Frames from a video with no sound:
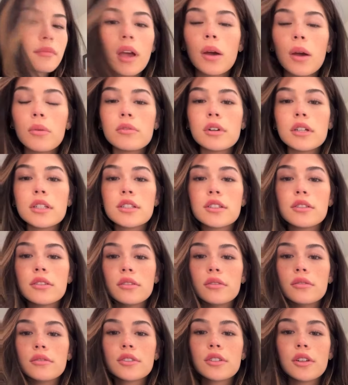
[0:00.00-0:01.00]
I want
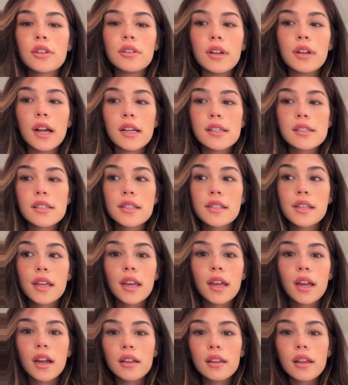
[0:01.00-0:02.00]
to show you guys the
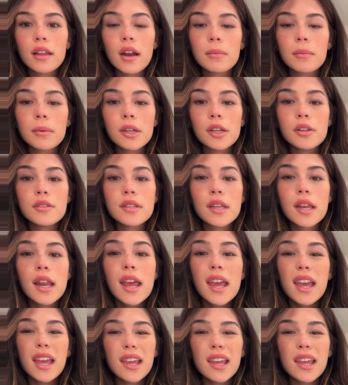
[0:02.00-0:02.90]
skincare that I've been using.